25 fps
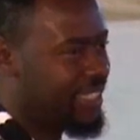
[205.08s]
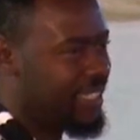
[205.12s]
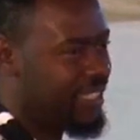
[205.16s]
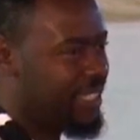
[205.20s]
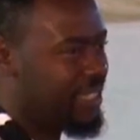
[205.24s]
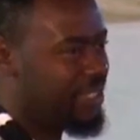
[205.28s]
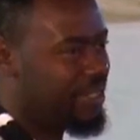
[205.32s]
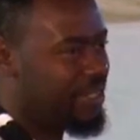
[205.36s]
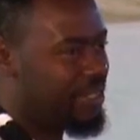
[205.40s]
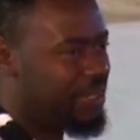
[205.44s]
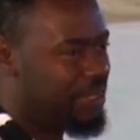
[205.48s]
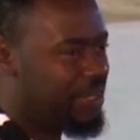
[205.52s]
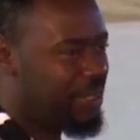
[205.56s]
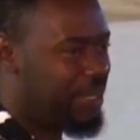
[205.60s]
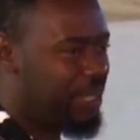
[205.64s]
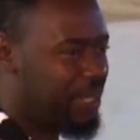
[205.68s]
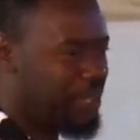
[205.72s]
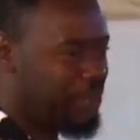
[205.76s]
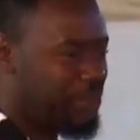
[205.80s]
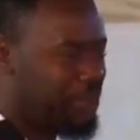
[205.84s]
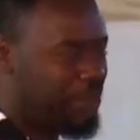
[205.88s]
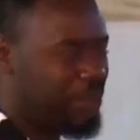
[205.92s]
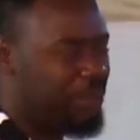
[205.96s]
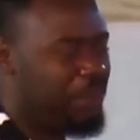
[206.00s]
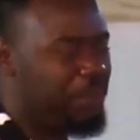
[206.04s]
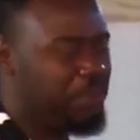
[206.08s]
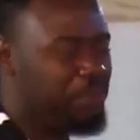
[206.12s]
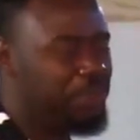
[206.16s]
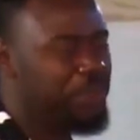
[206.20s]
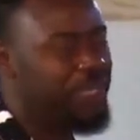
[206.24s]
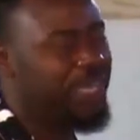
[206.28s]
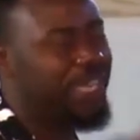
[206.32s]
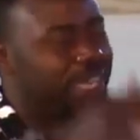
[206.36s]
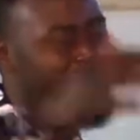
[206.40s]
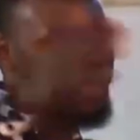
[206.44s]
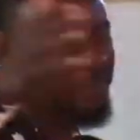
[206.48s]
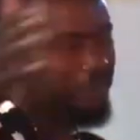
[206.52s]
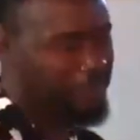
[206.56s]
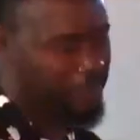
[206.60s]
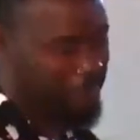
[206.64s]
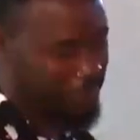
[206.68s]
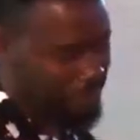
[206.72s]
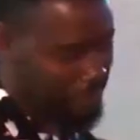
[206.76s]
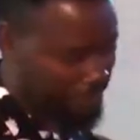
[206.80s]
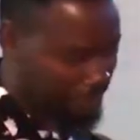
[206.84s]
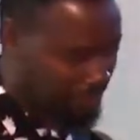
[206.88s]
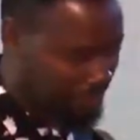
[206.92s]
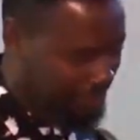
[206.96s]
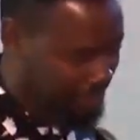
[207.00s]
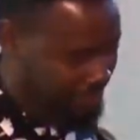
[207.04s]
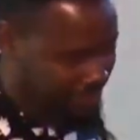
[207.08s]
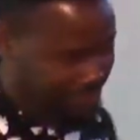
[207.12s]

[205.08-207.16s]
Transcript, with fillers: you know, trying to copy other people.